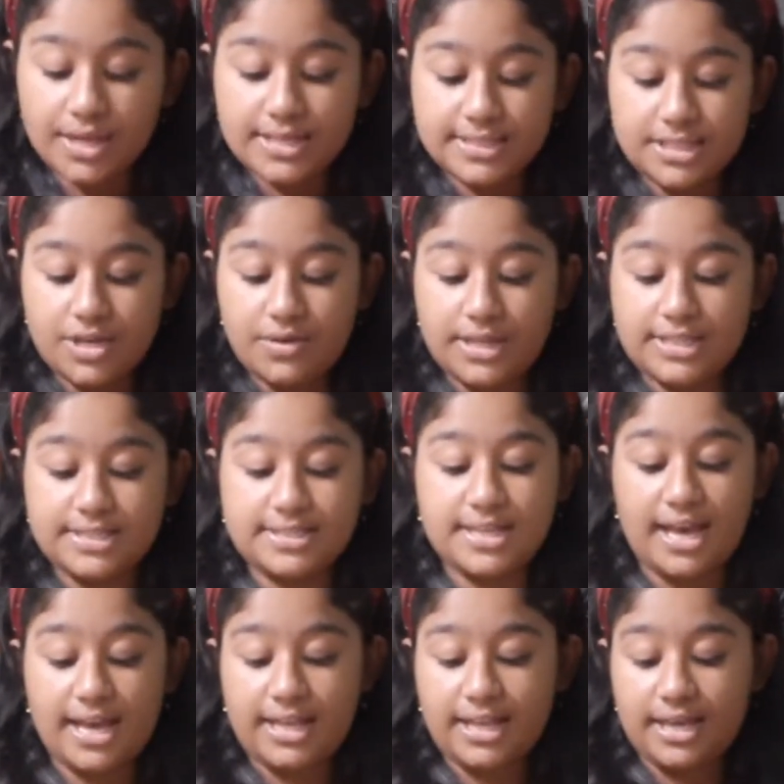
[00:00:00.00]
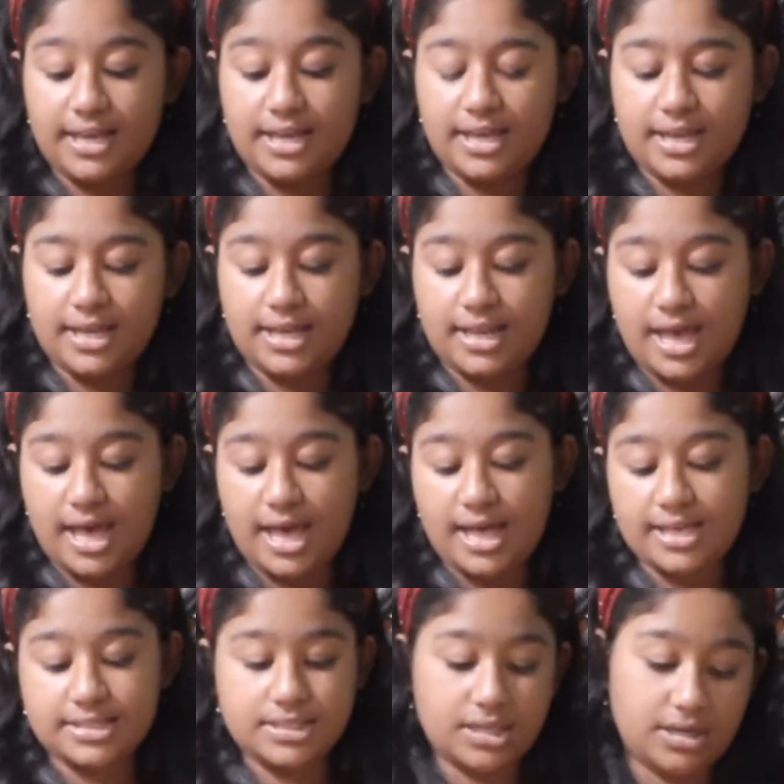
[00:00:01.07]
So inside it
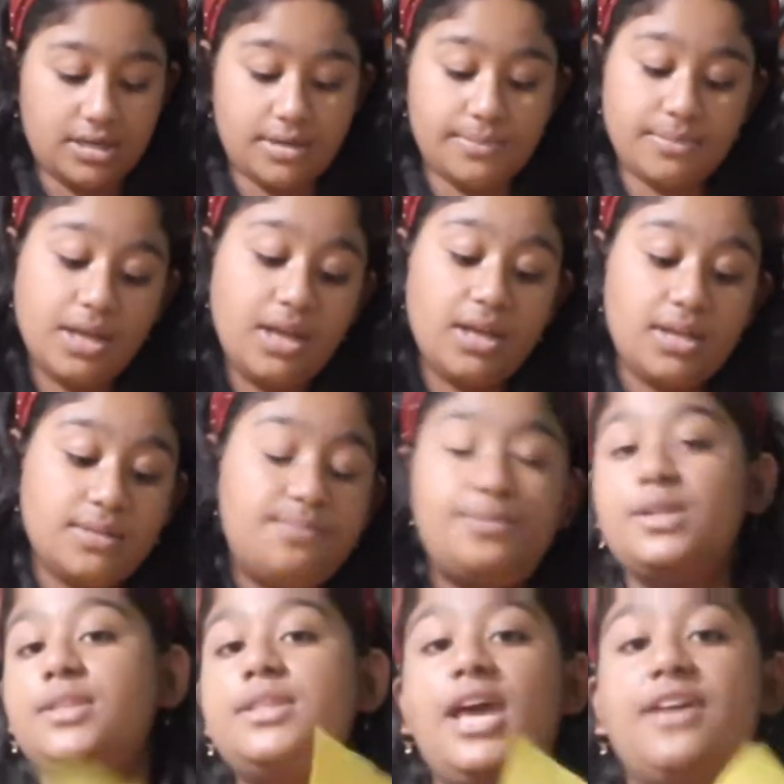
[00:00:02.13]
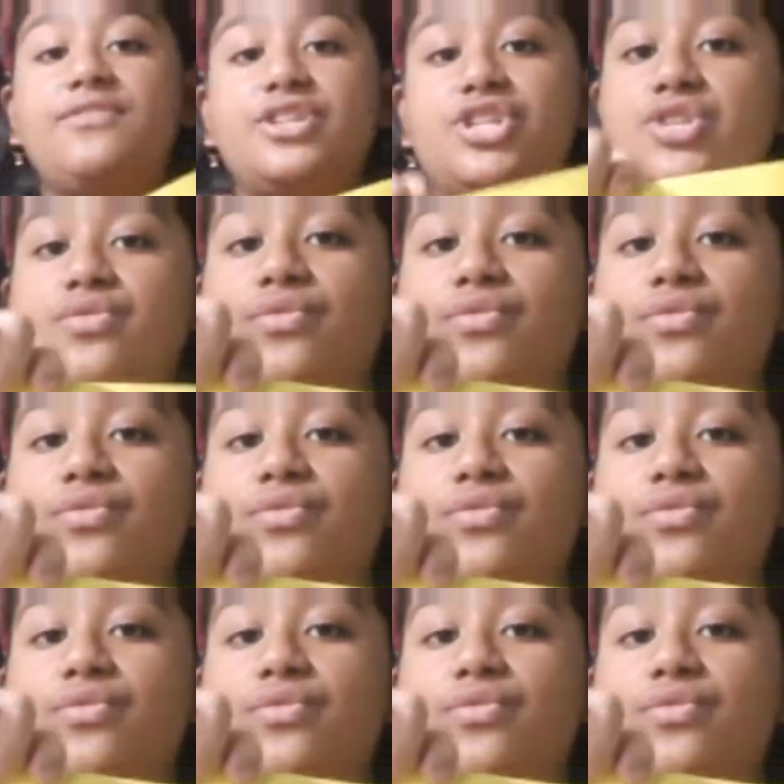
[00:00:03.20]
has birthday wishes